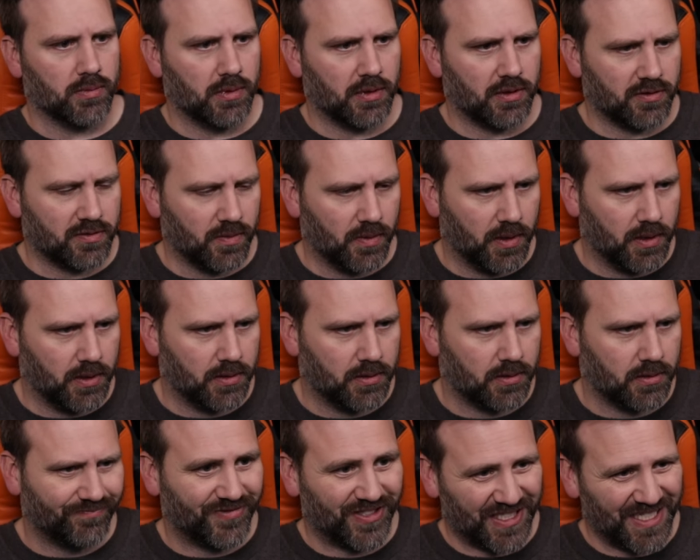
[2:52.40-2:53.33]
there's one.
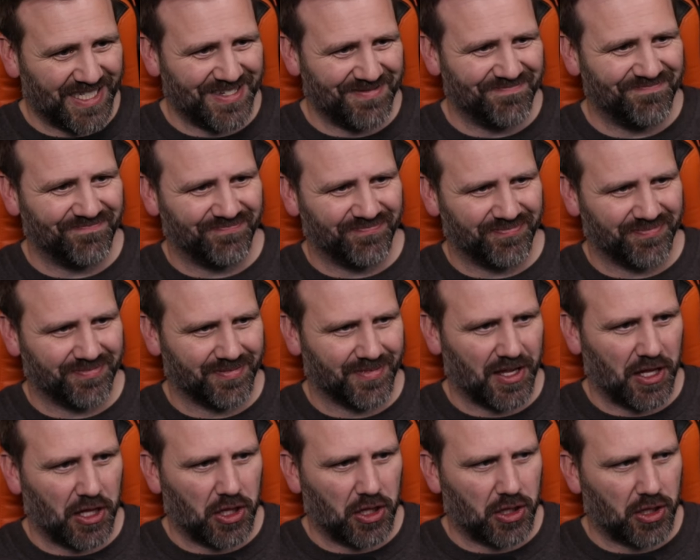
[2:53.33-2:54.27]
See?
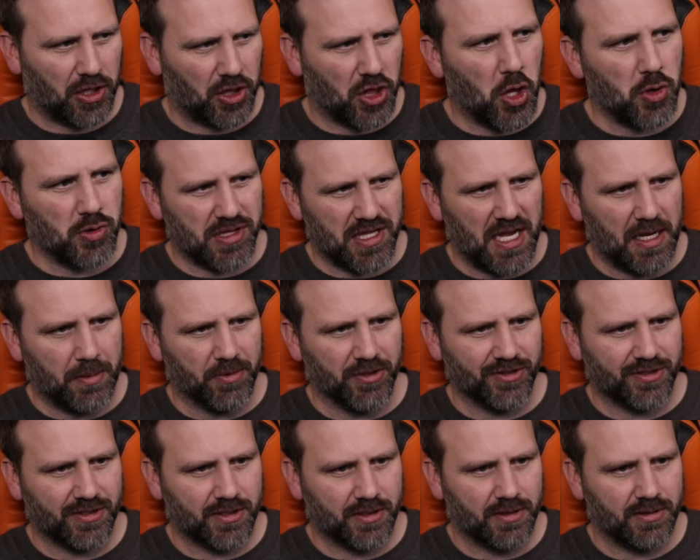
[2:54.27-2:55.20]
Close
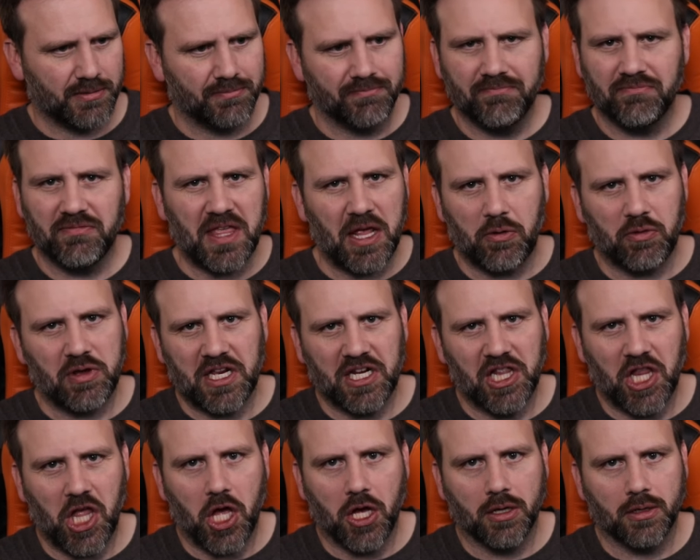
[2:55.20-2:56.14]
neighbors. They don't get
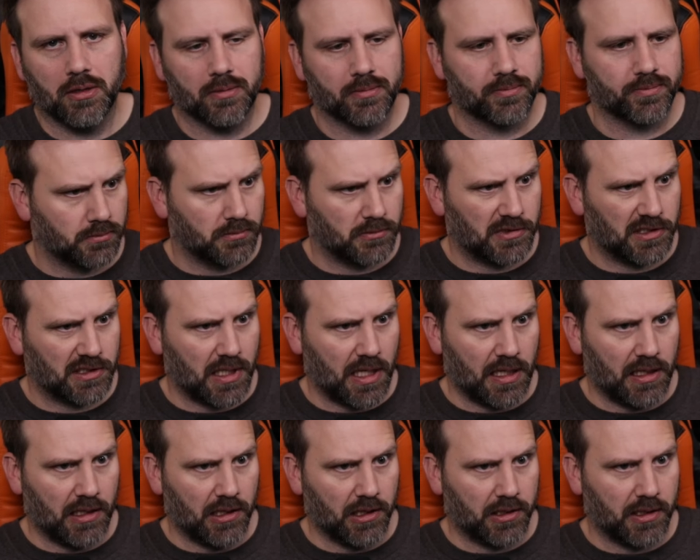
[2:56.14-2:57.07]
along.
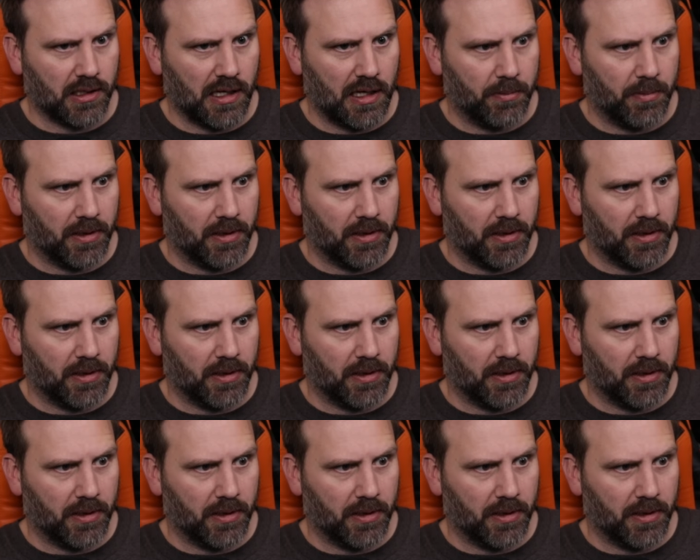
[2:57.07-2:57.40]
Gotta look at it.